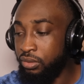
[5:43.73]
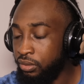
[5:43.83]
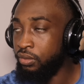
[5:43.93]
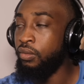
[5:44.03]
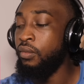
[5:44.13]

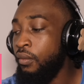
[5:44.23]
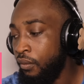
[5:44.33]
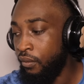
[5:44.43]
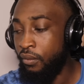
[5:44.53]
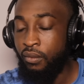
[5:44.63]
You all know the
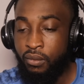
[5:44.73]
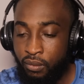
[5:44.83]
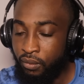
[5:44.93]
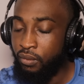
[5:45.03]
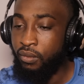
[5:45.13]
Titan
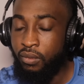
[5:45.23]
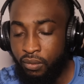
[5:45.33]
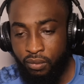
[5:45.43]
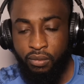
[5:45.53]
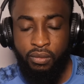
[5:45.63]
Seas. You
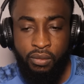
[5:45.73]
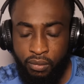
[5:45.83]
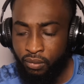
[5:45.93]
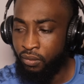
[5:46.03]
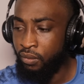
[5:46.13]
only sound
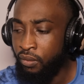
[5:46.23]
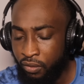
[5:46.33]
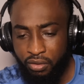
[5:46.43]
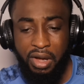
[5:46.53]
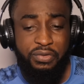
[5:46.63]
nice on
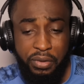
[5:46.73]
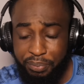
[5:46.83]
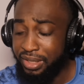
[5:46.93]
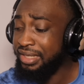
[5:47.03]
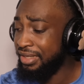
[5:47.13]

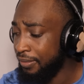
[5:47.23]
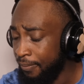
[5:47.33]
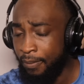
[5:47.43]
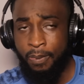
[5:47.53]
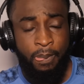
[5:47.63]
Afrobeat.
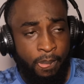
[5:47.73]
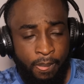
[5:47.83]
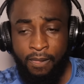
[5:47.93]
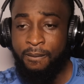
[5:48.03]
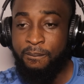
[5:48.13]

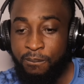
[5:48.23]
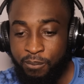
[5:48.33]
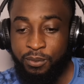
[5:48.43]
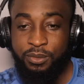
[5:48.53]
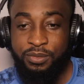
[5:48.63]
Ghana no get
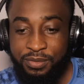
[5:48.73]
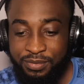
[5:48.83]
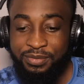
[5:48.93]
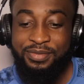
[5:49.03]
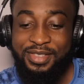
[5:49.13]
size with this.